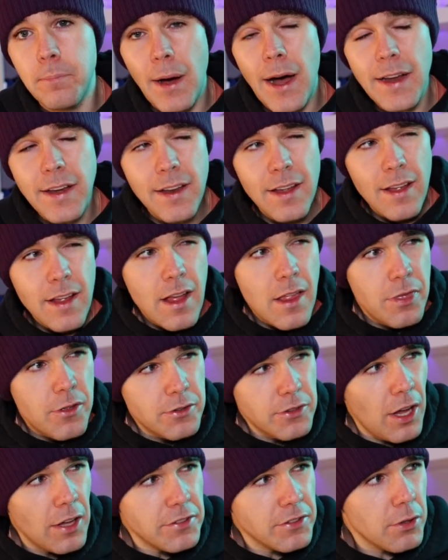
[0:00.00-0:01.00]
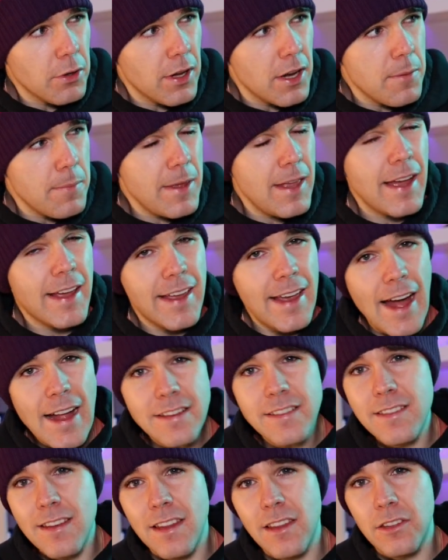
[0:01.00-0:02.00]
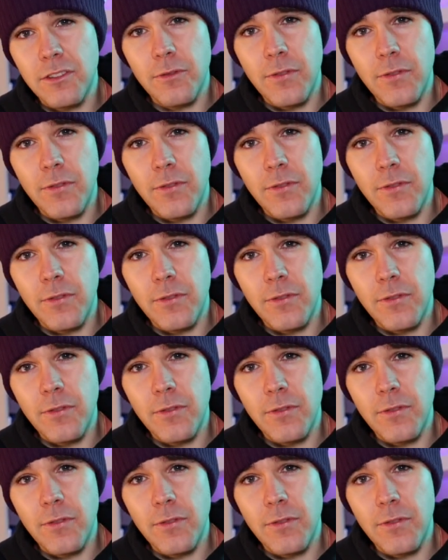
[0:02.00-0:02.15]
but there's also gonna be a catch to this